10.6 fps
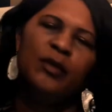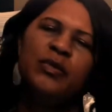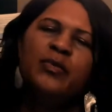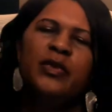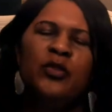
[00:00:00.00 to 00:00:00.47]

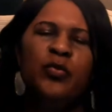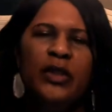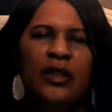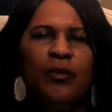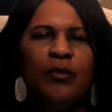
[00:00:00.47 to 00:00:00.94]

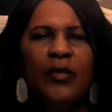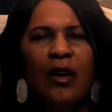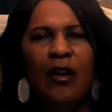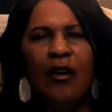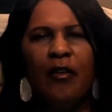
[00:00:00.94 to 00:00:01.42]
between
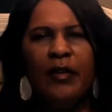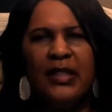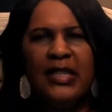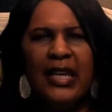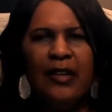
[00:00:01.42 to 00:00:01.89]
her and
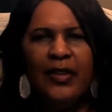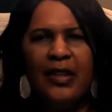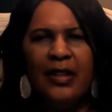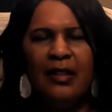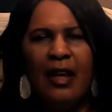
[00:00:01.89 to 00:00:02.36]

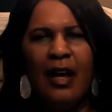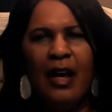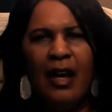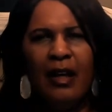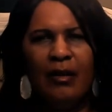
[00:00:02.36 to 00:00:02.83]
David
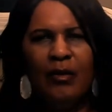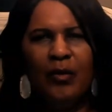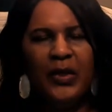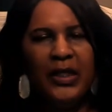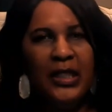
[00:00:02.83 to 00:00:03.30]
uh,
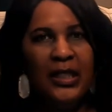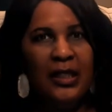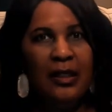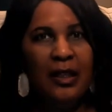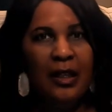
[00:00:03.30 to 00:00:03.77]
when
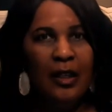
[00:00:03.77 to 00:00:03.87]
he